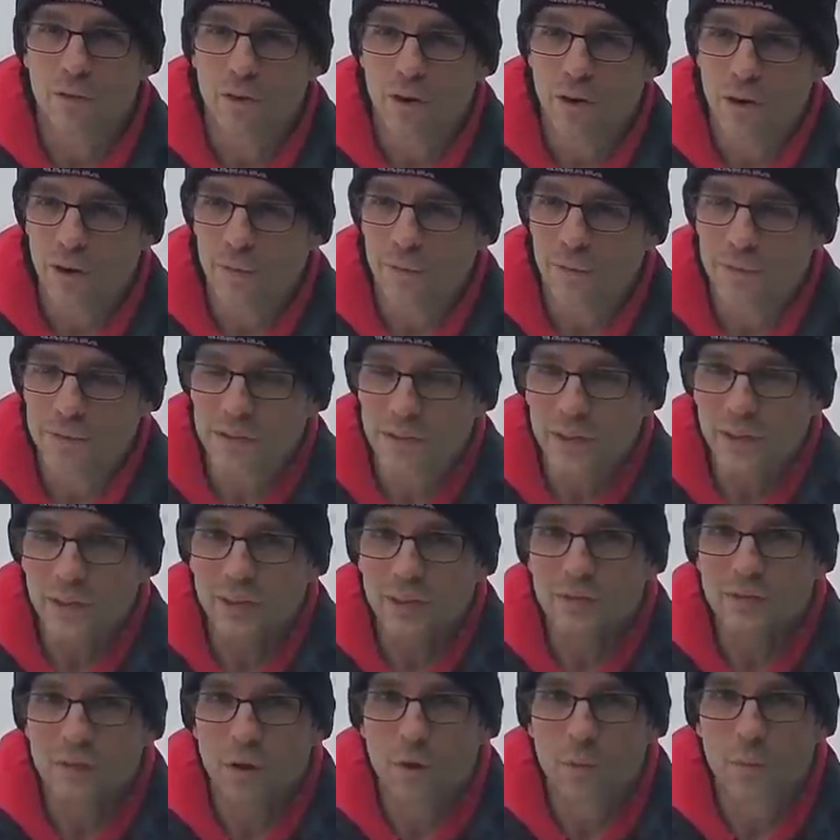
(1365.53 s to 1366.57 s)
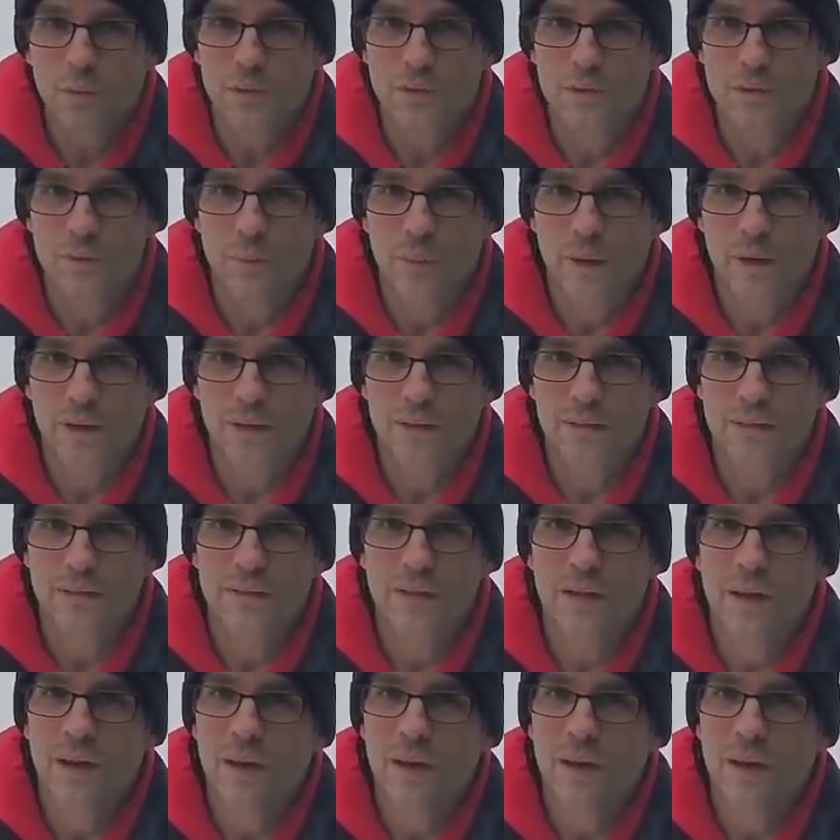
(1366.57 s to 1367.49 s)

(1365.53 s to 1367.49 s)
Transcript: obviously, is open space,